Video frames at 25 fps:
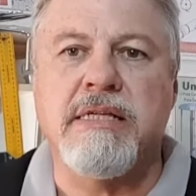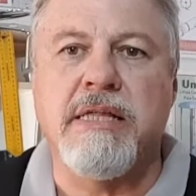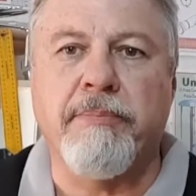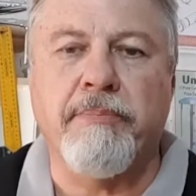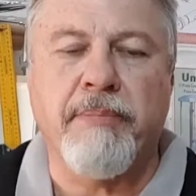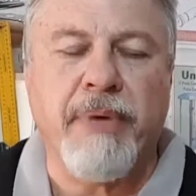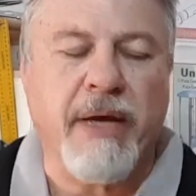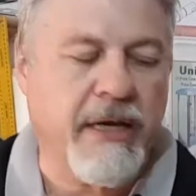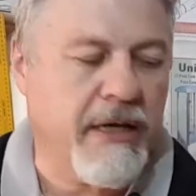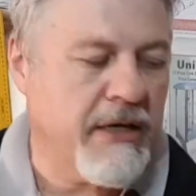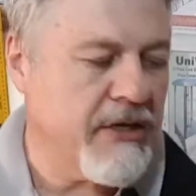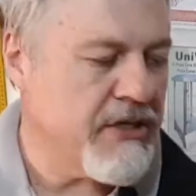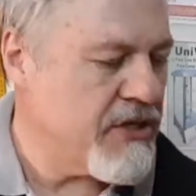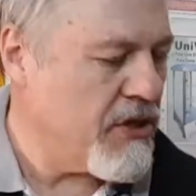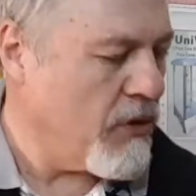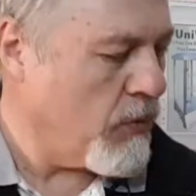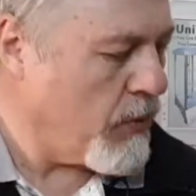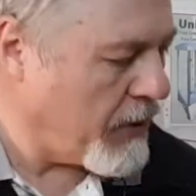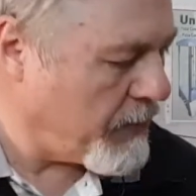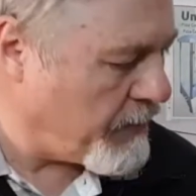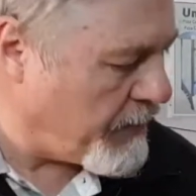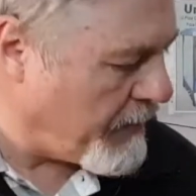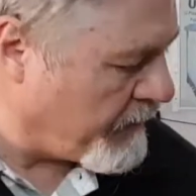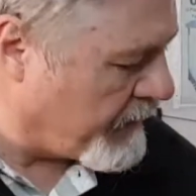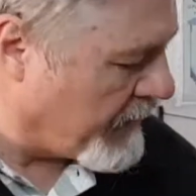packaged. So
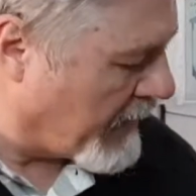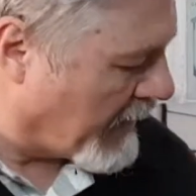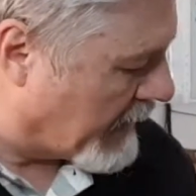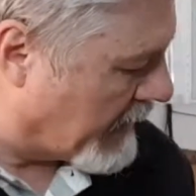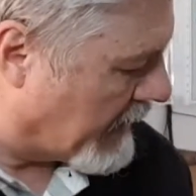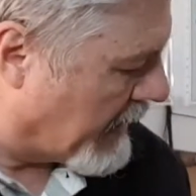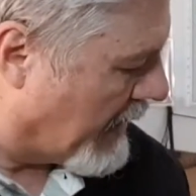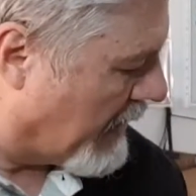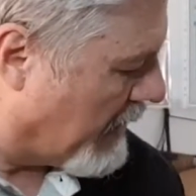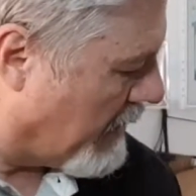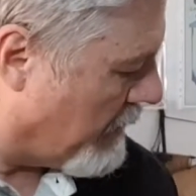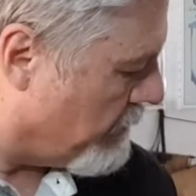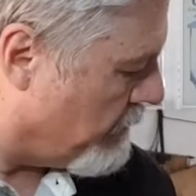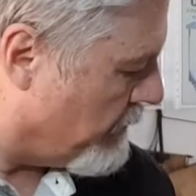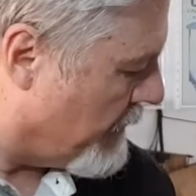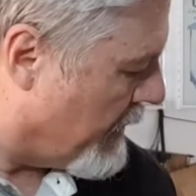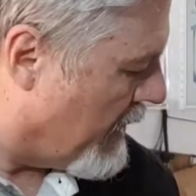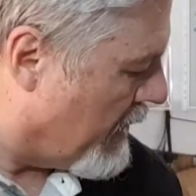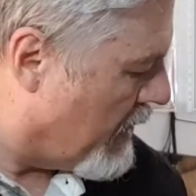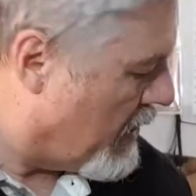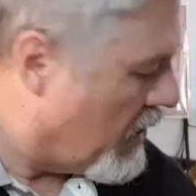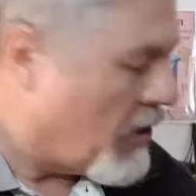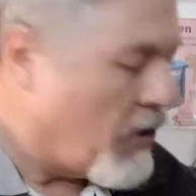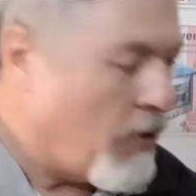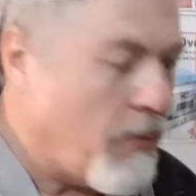what we've done now,
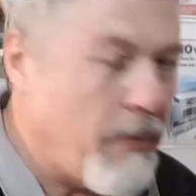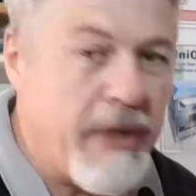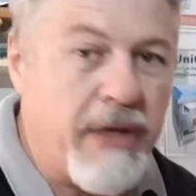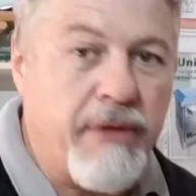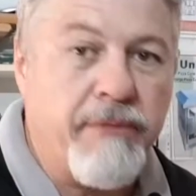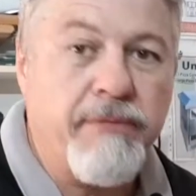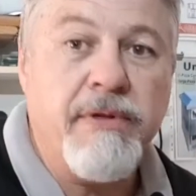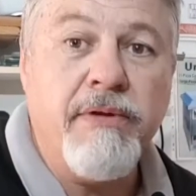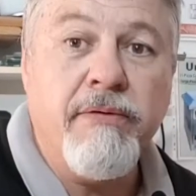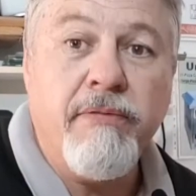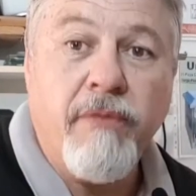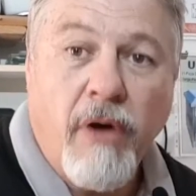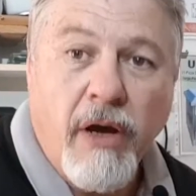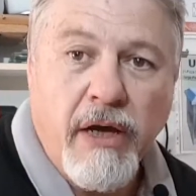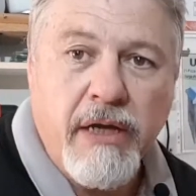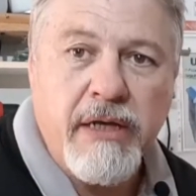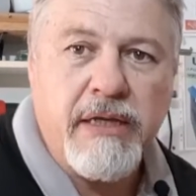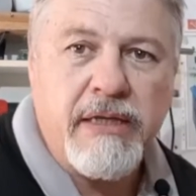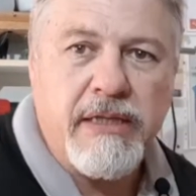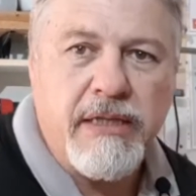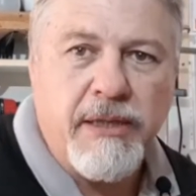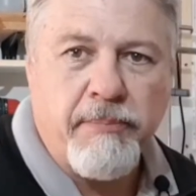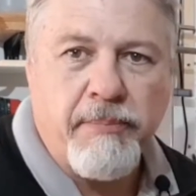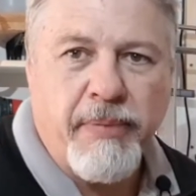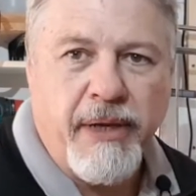we have
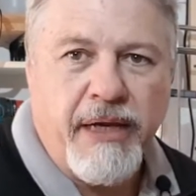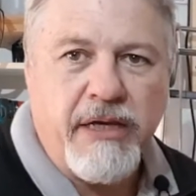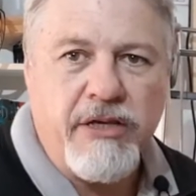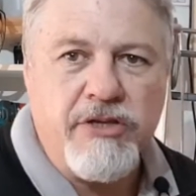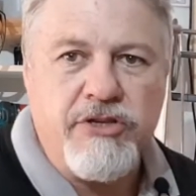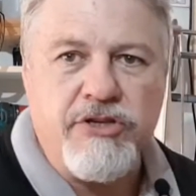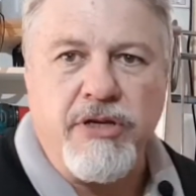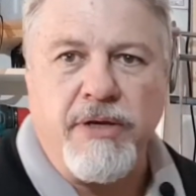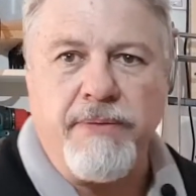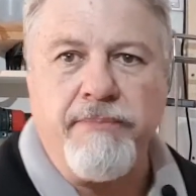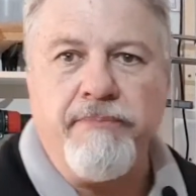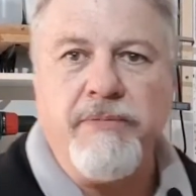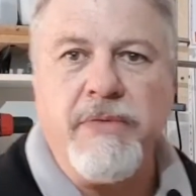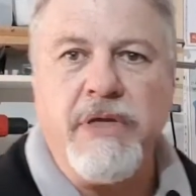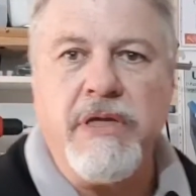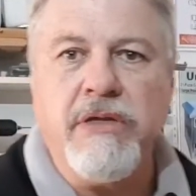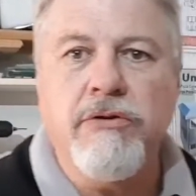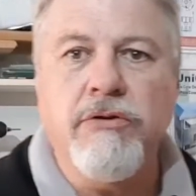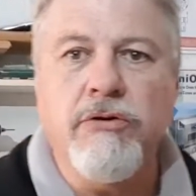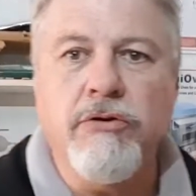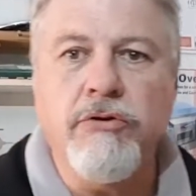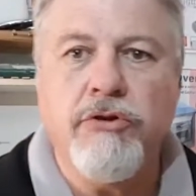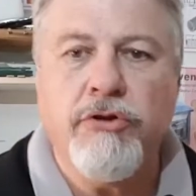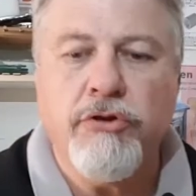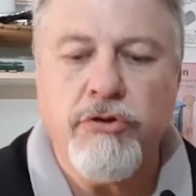divided the packaging
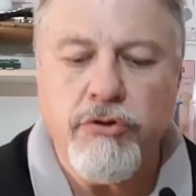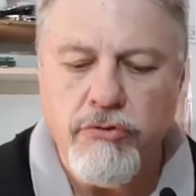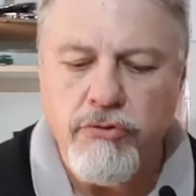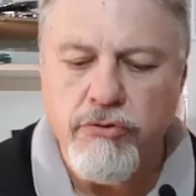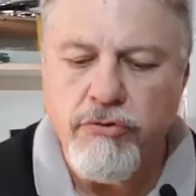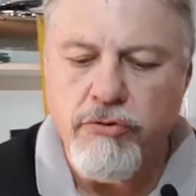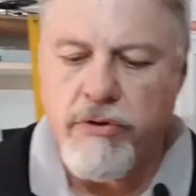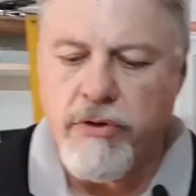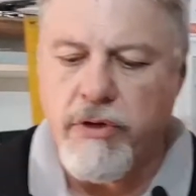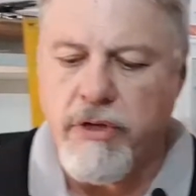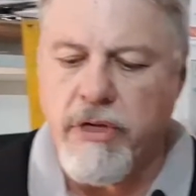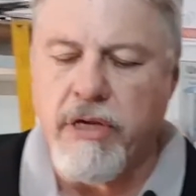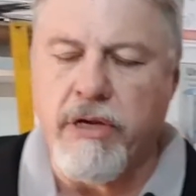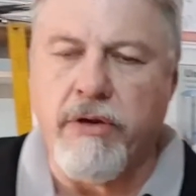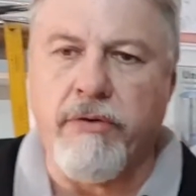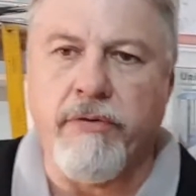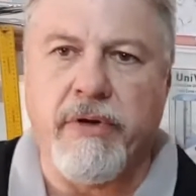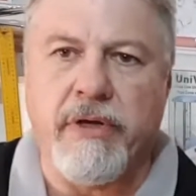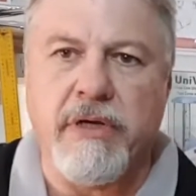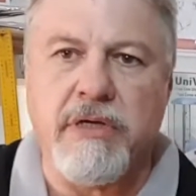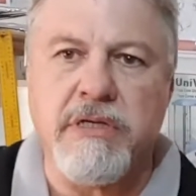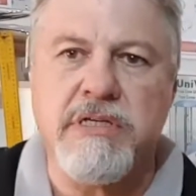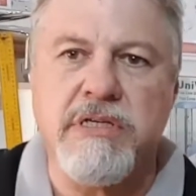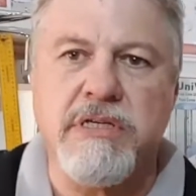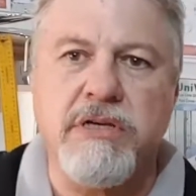into 2
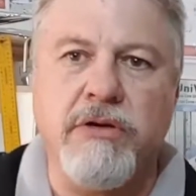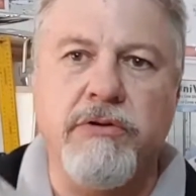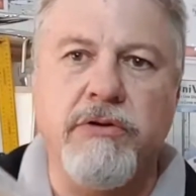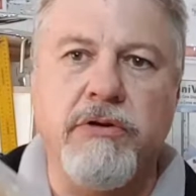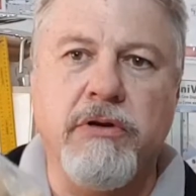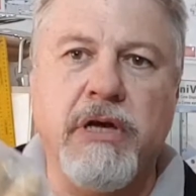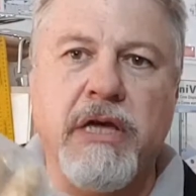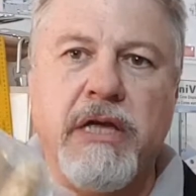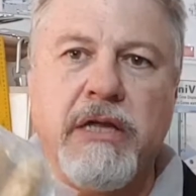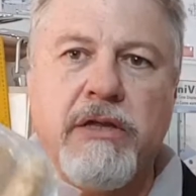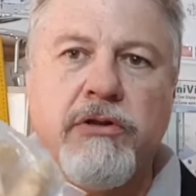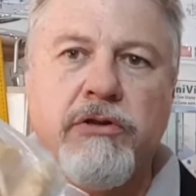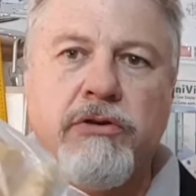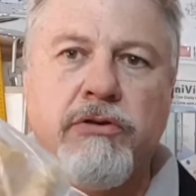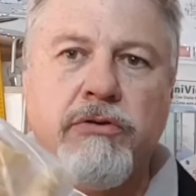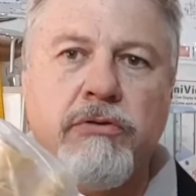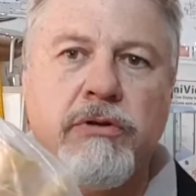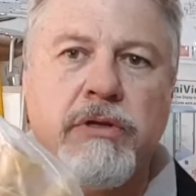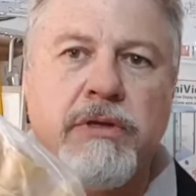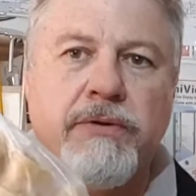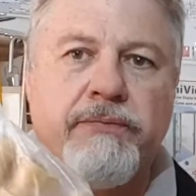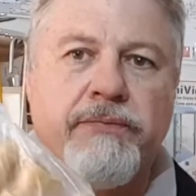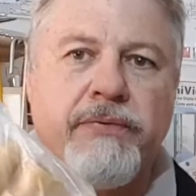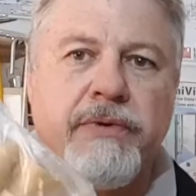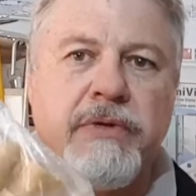areas. So you get 2
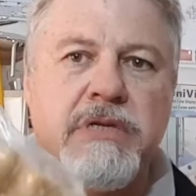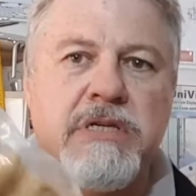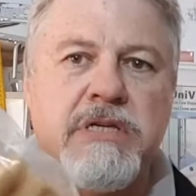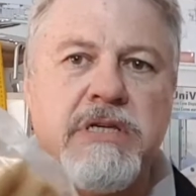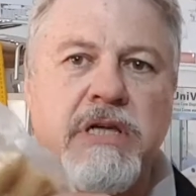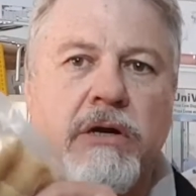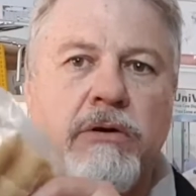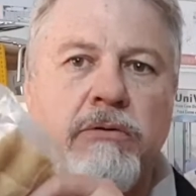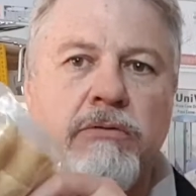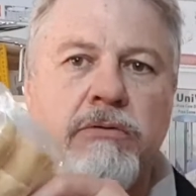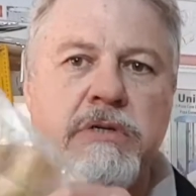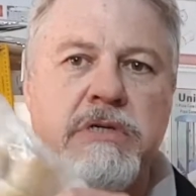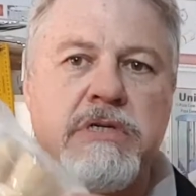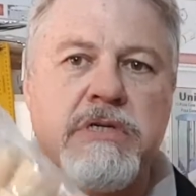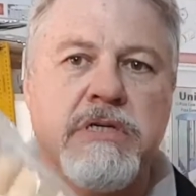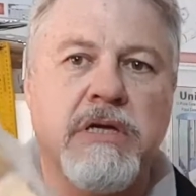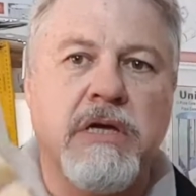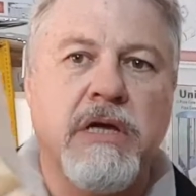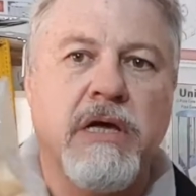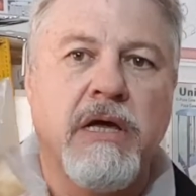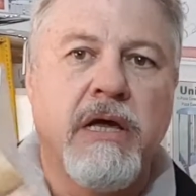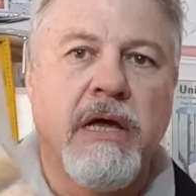different zones.